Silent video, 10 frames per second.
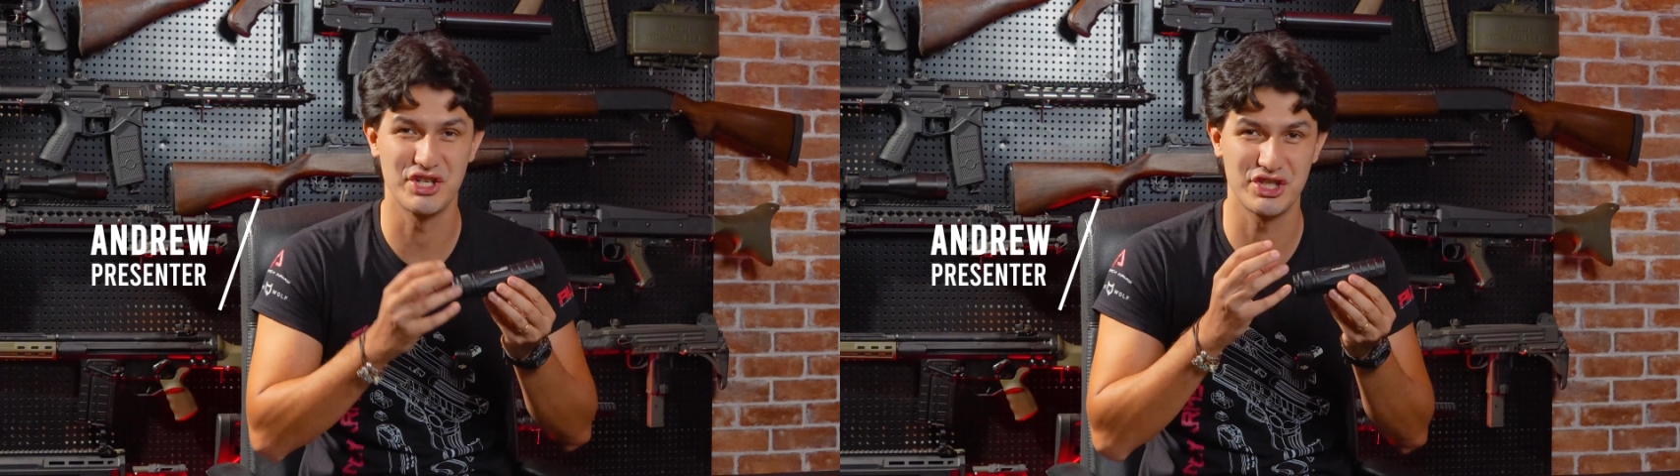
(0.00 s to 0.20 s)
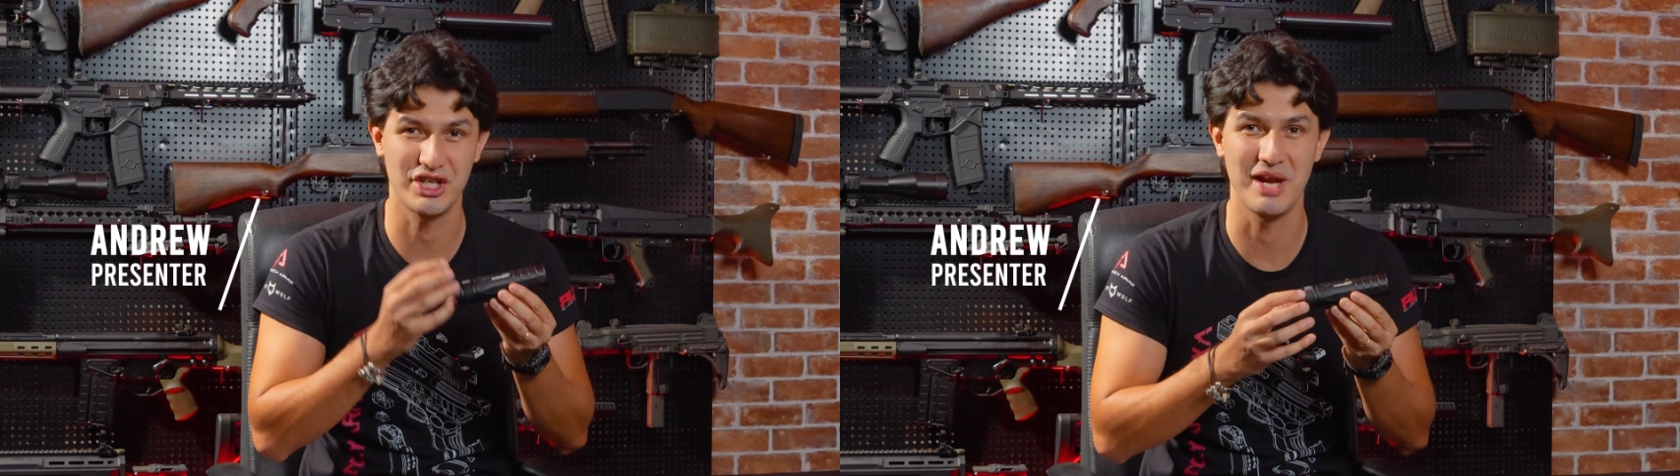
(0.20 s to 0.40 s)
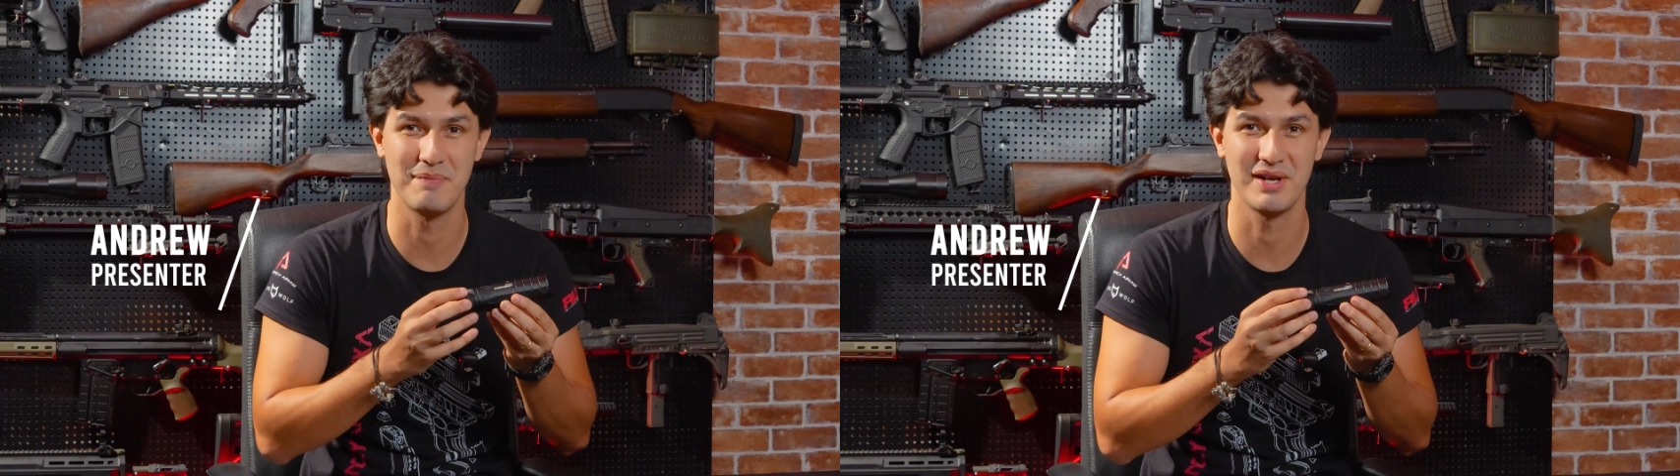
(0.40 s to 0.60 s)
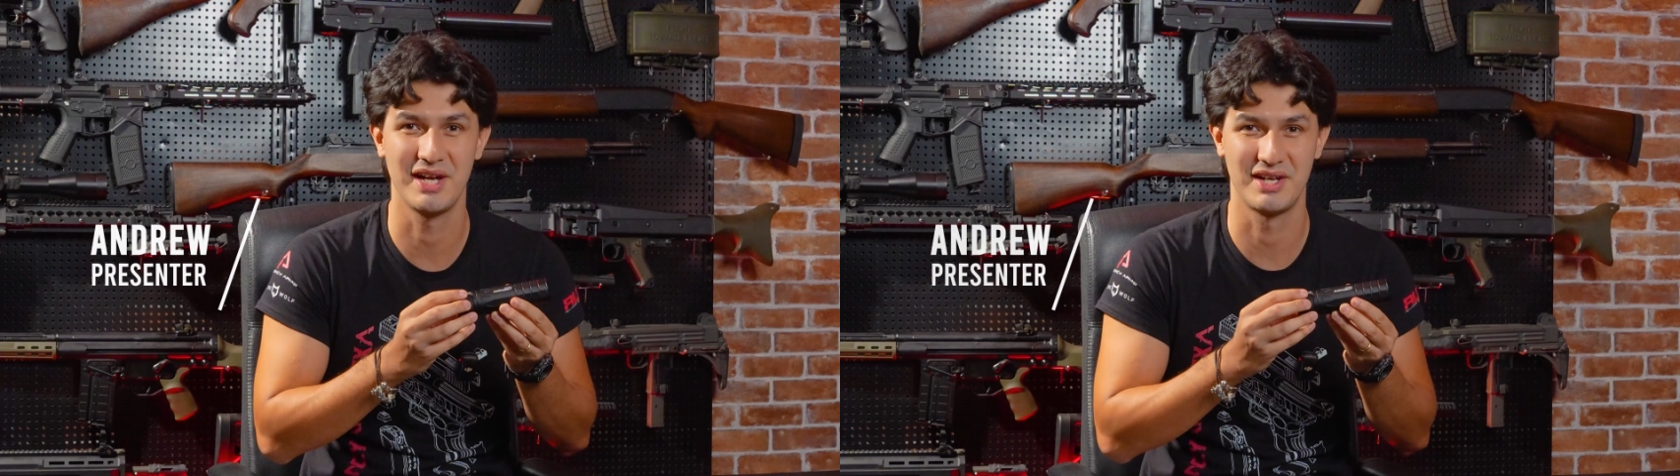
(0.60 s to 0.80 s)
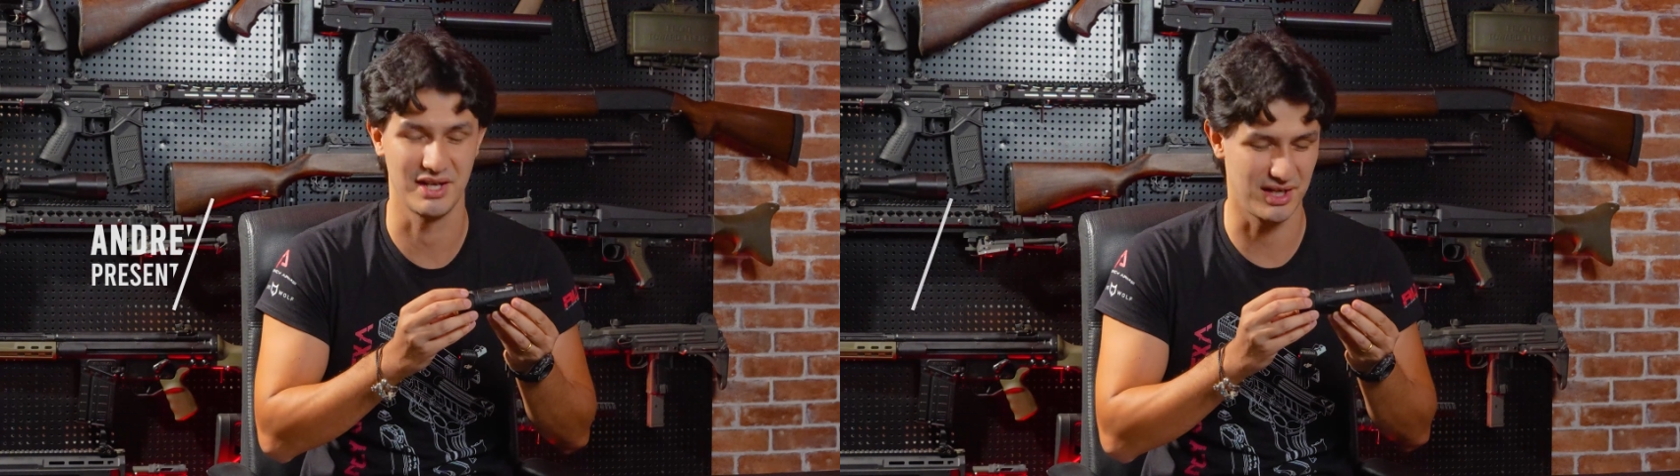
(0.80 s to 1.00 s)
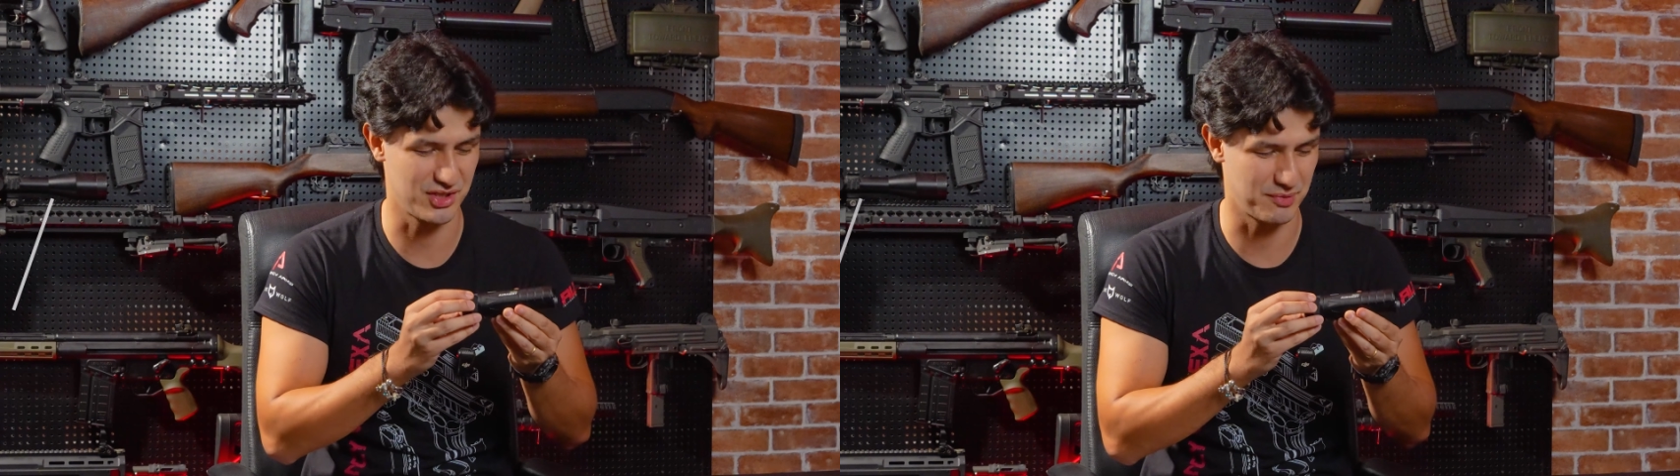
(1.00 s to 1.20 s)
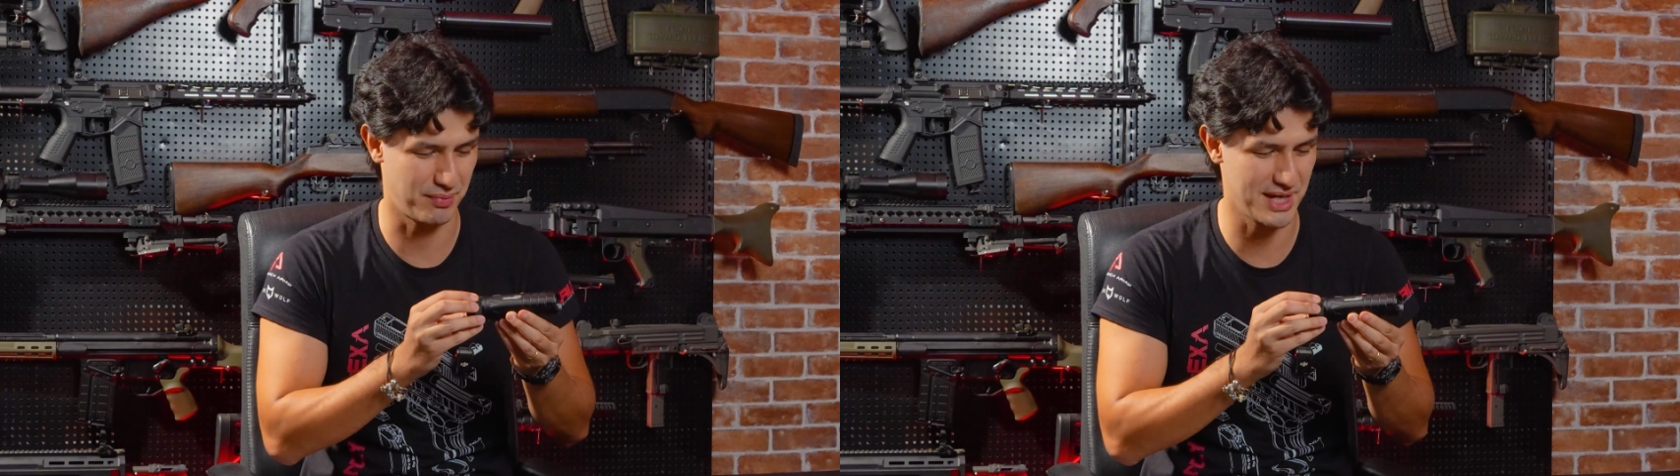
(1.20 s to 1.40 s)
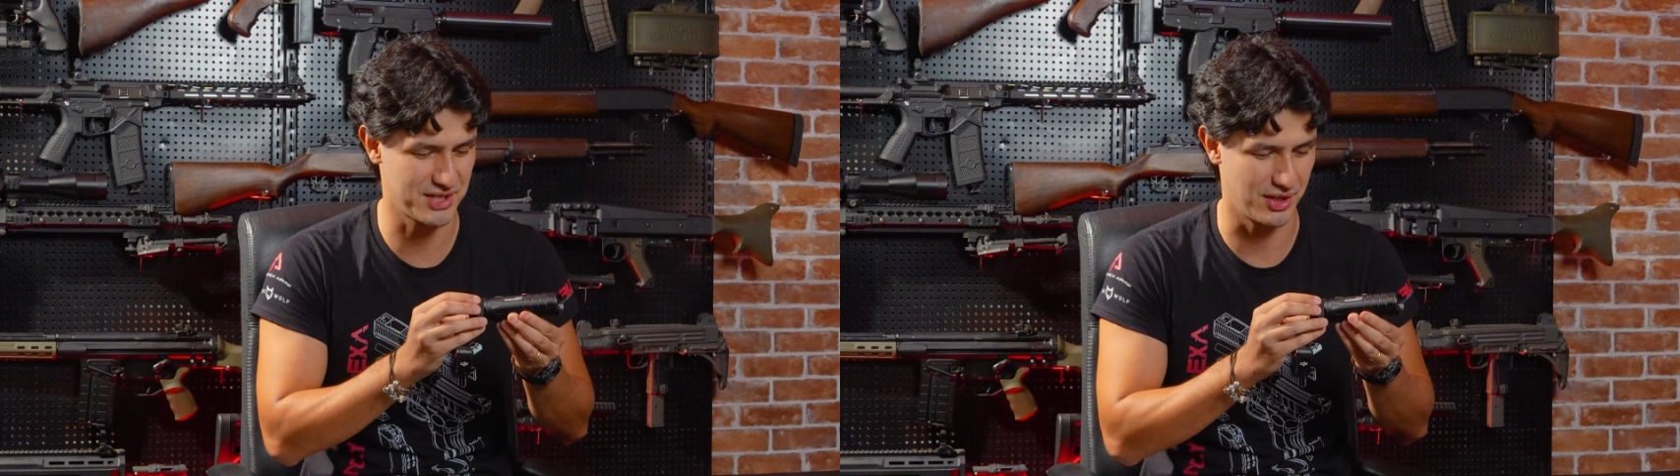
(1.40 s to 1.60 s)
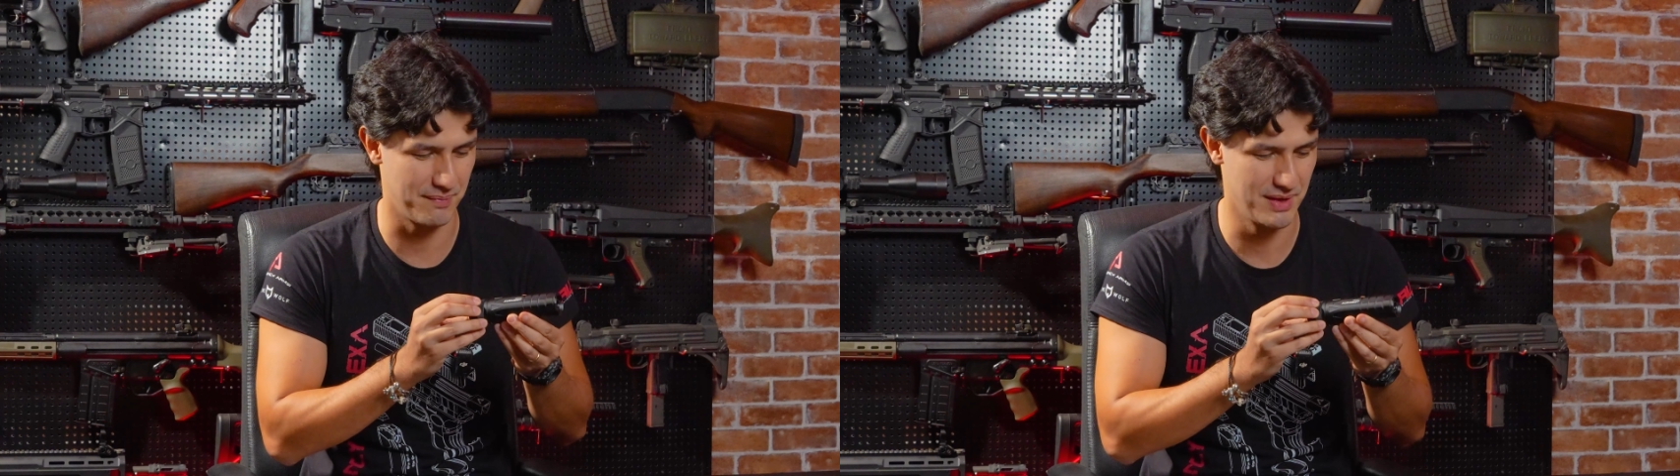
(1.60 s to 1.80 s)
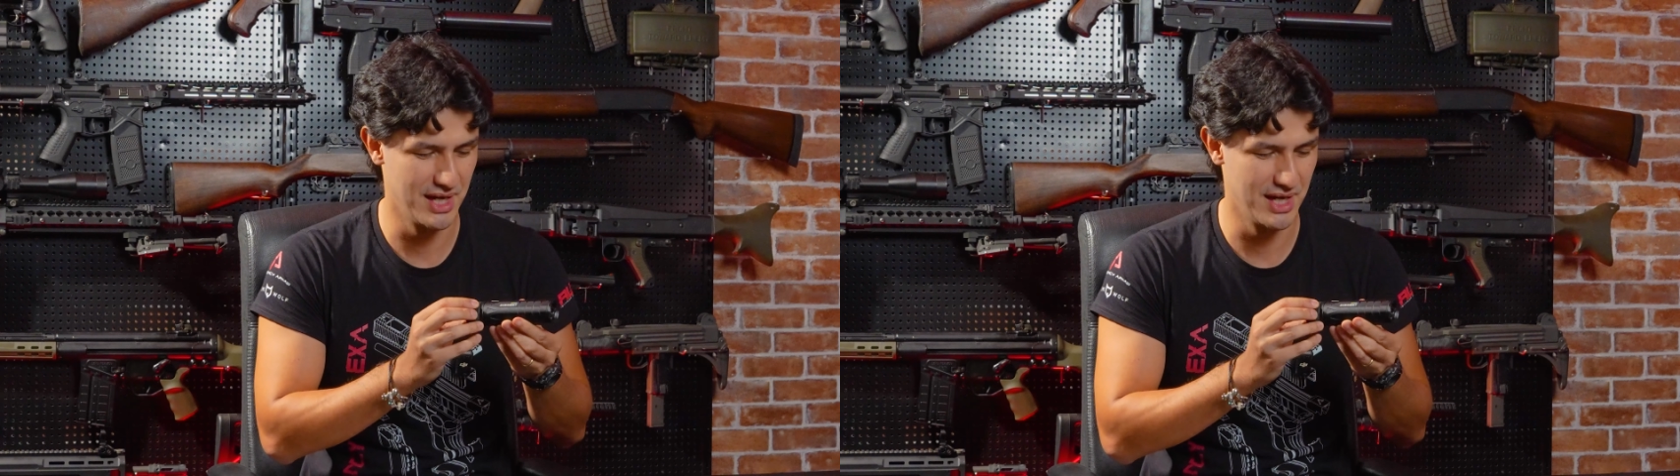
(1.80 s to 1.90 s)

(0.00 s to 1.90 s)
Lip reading: shaped like a suppressor.